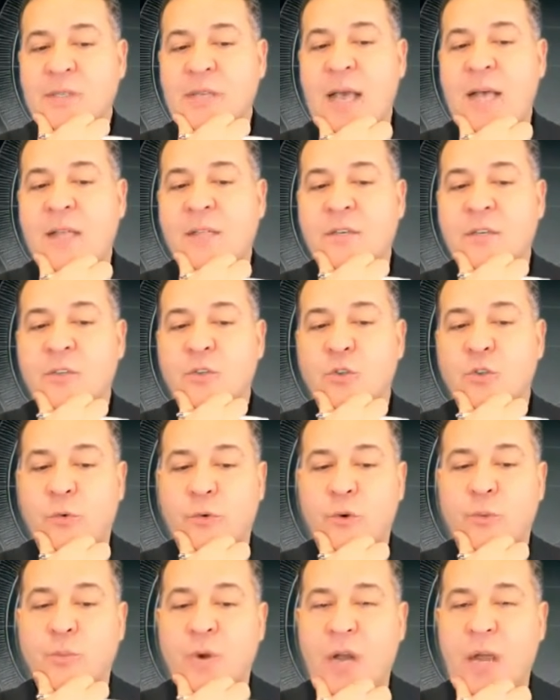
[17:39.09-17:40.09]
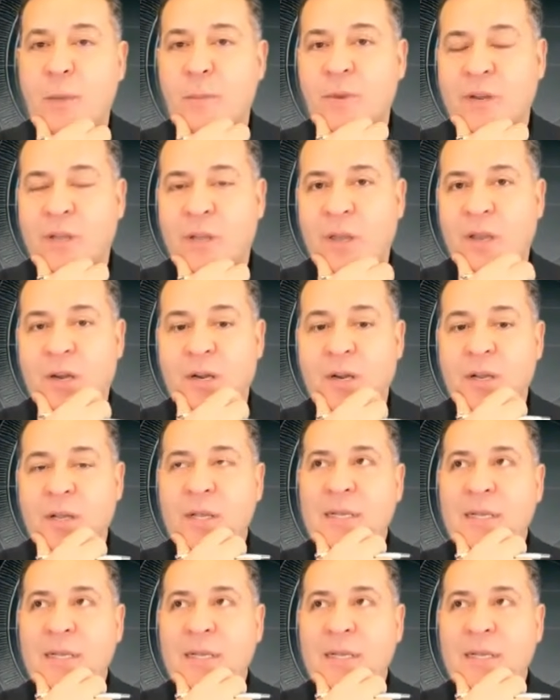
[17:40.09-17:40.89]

salaries over primary care.